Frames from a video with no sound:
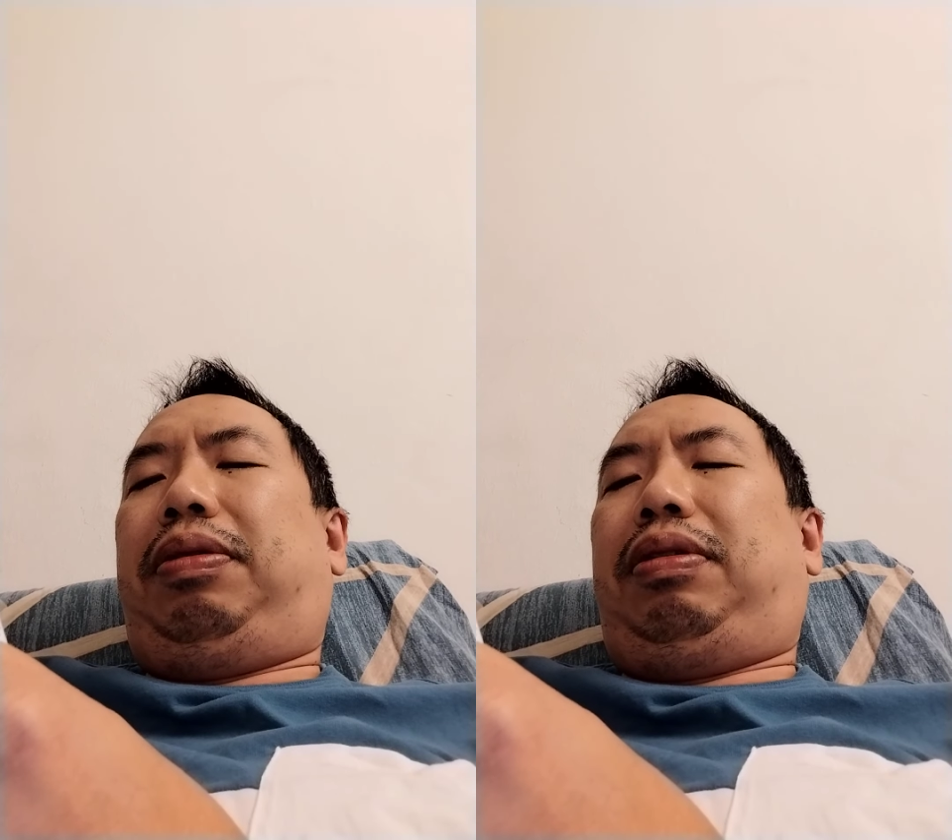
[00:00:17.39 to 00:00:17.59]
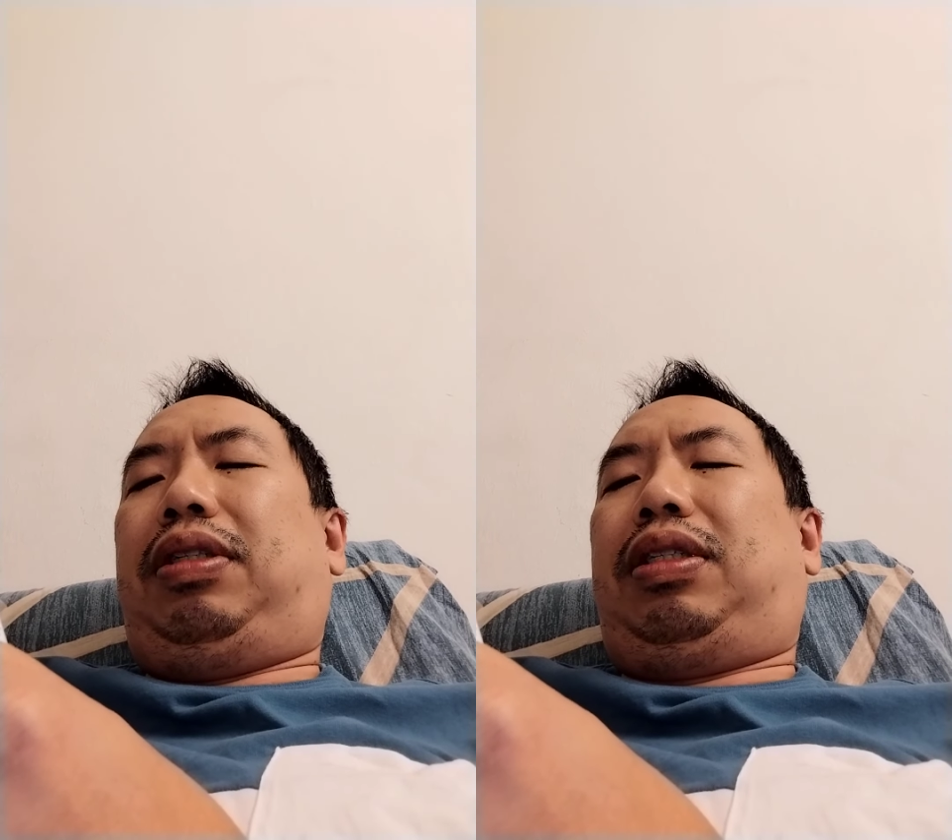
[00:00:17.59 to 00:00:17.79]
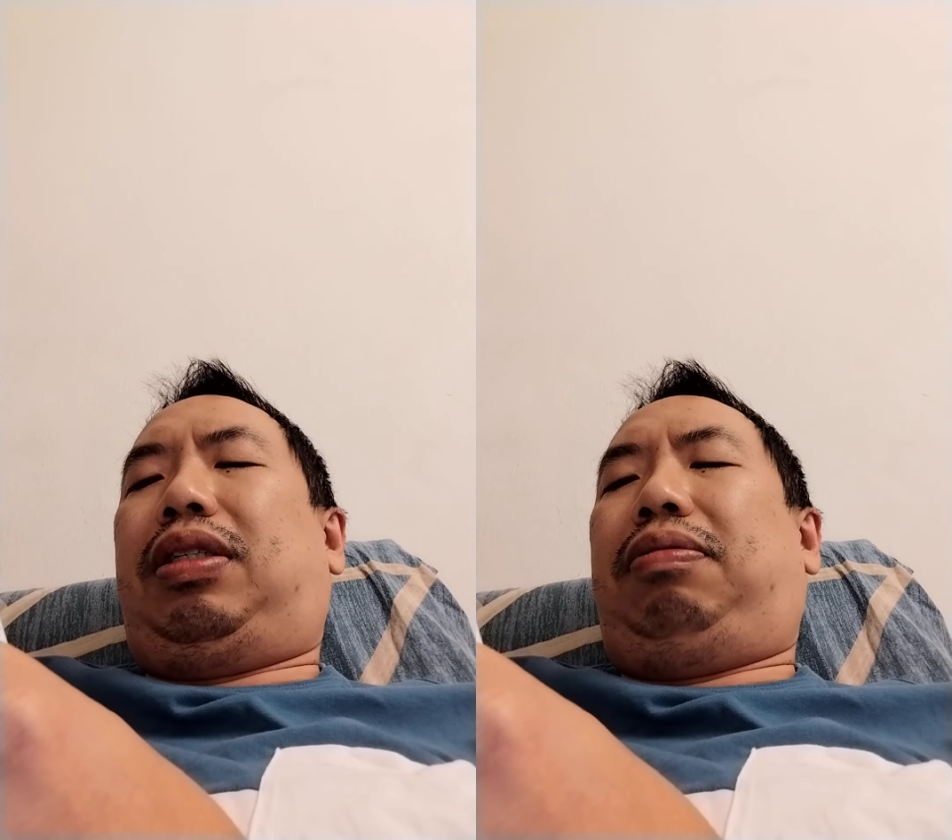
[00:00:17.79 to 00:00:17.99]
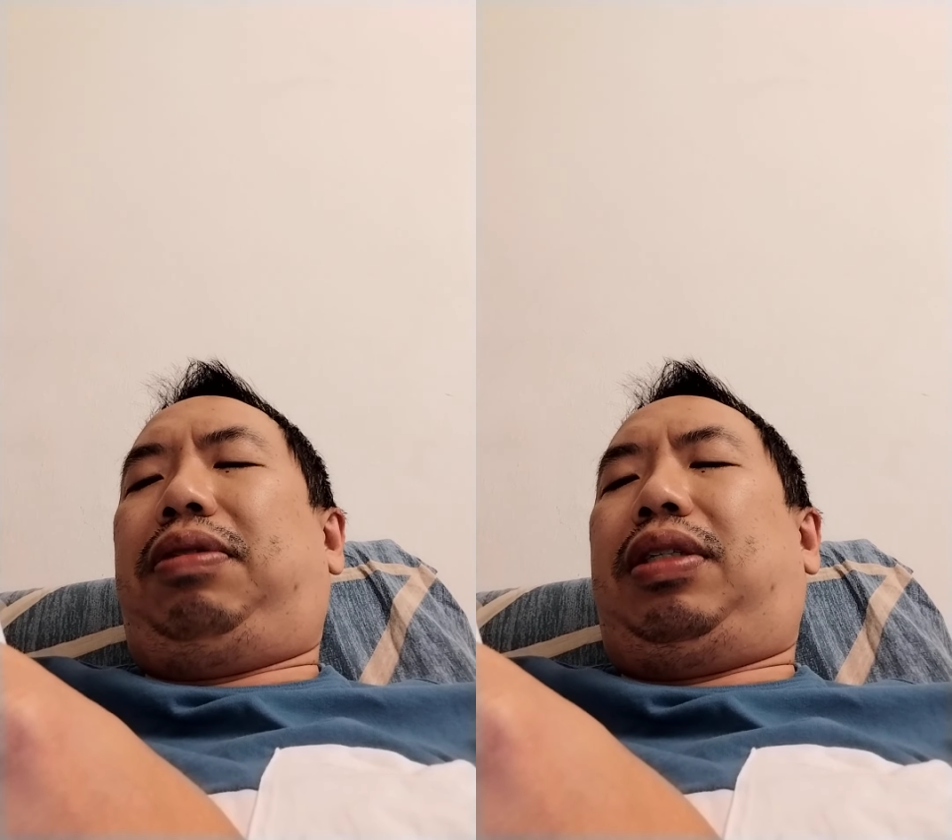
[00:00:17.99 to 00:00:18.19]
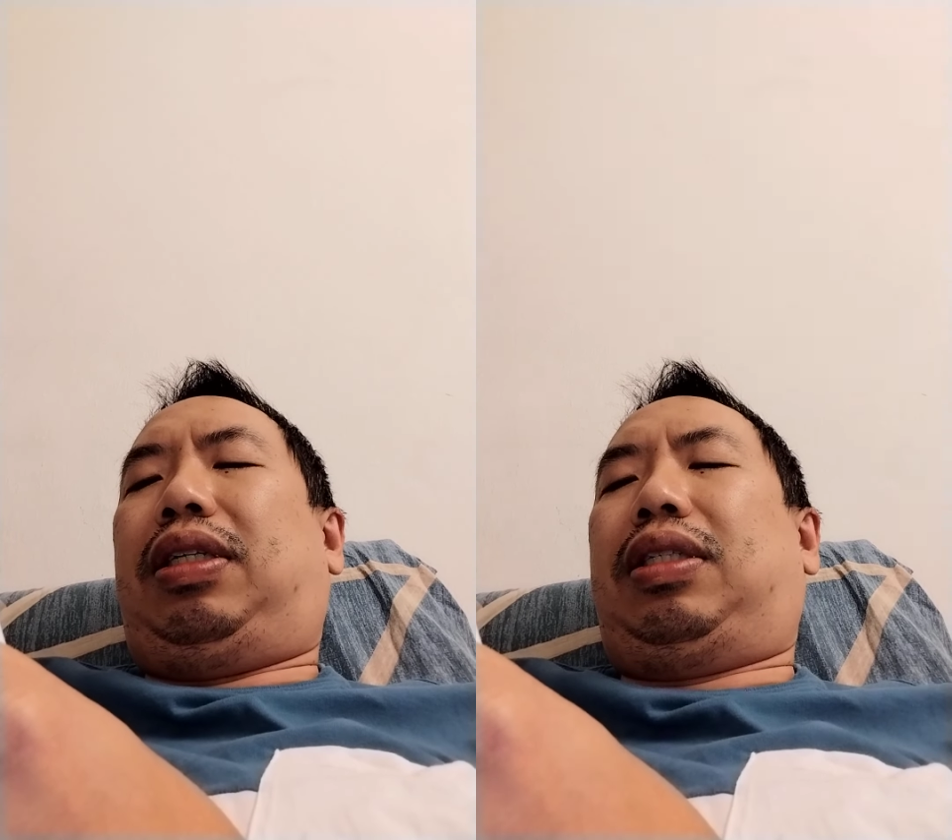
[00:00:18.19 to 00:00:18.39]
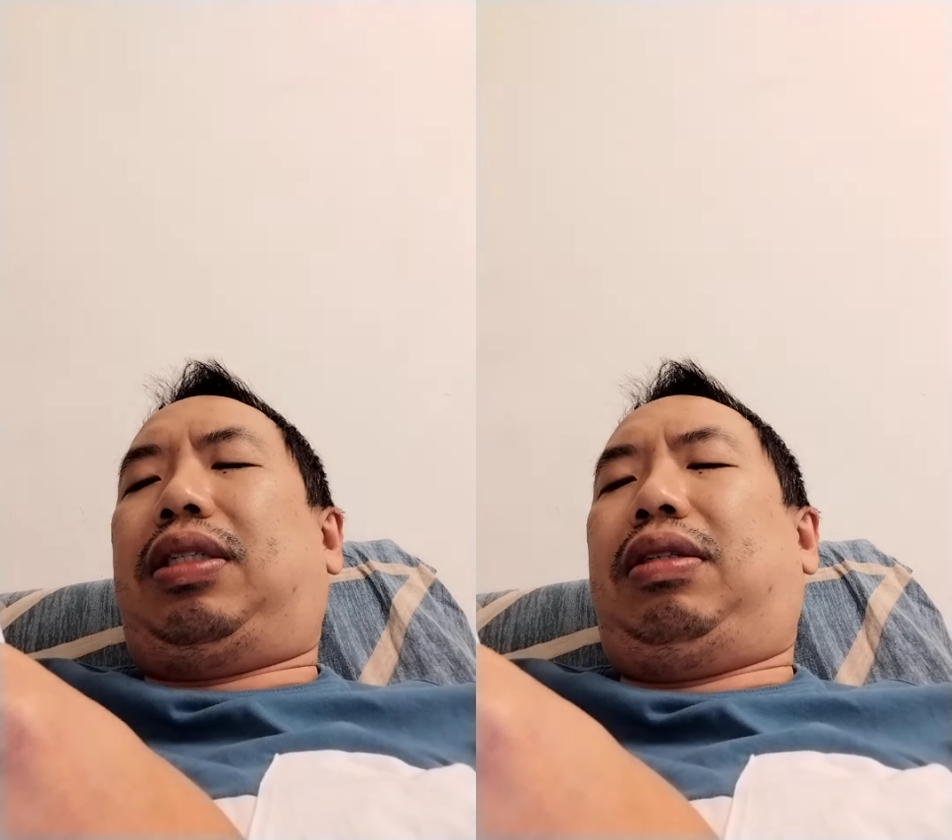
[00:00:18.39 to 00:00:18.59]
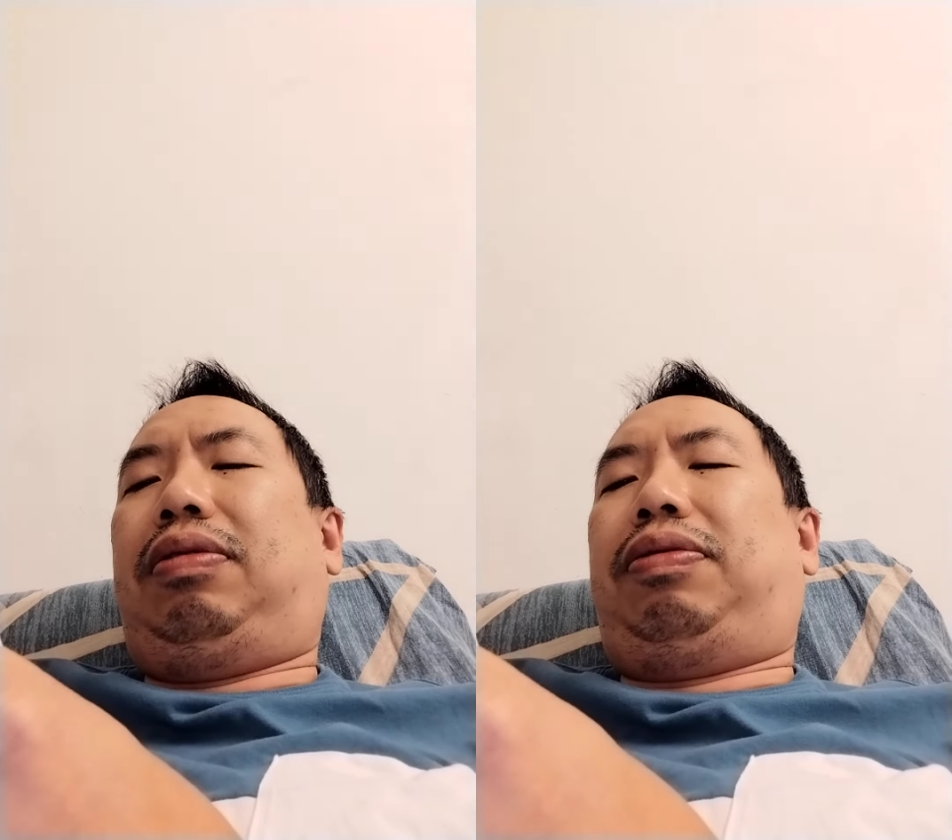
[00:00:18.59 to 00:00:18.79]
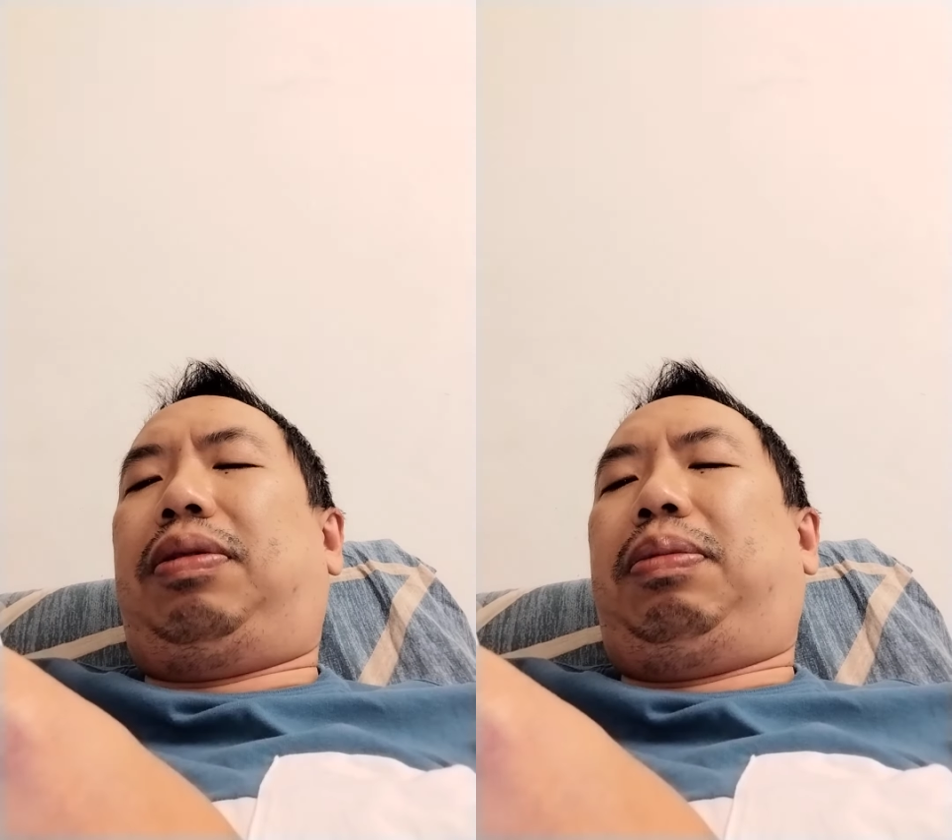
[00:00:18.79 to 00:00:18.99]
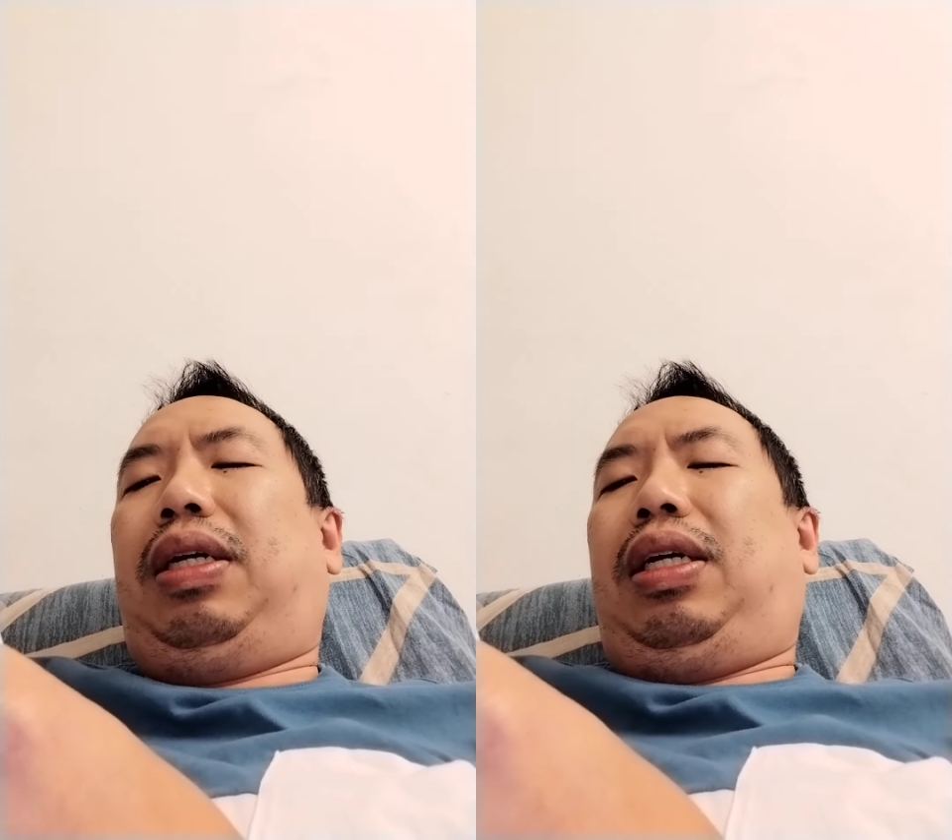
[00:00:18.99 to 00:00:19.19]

of Israel were rescued from